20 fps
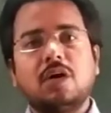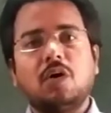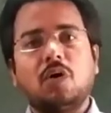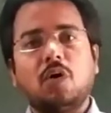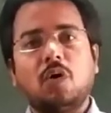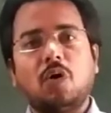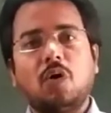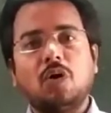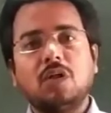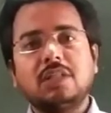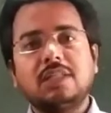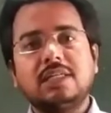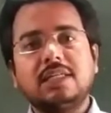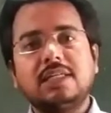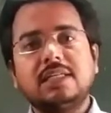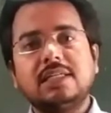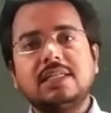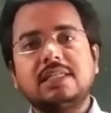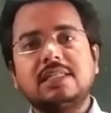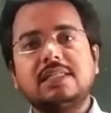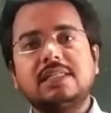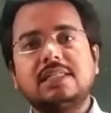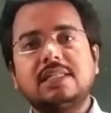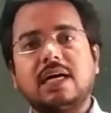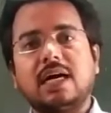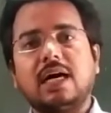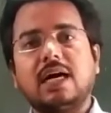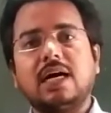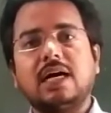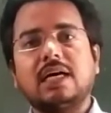all the
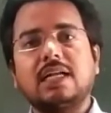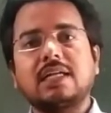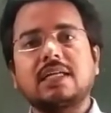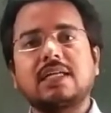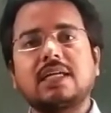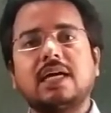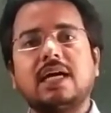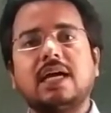dark